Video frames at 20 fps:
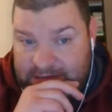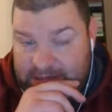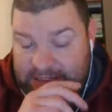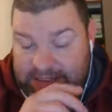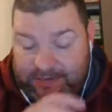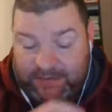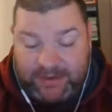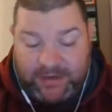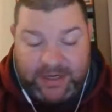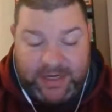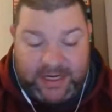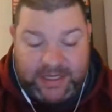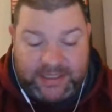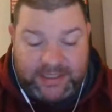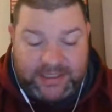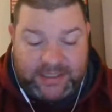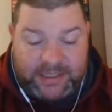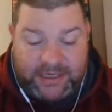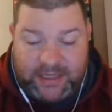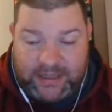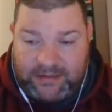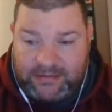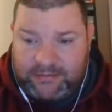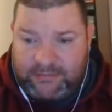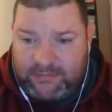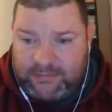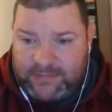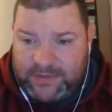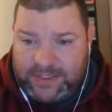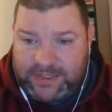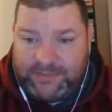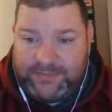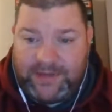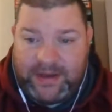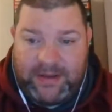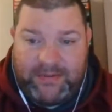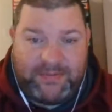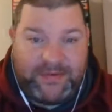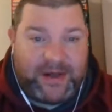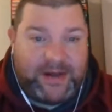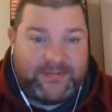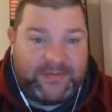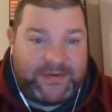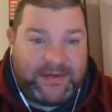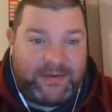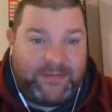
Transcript: Some of you guys saw something that popped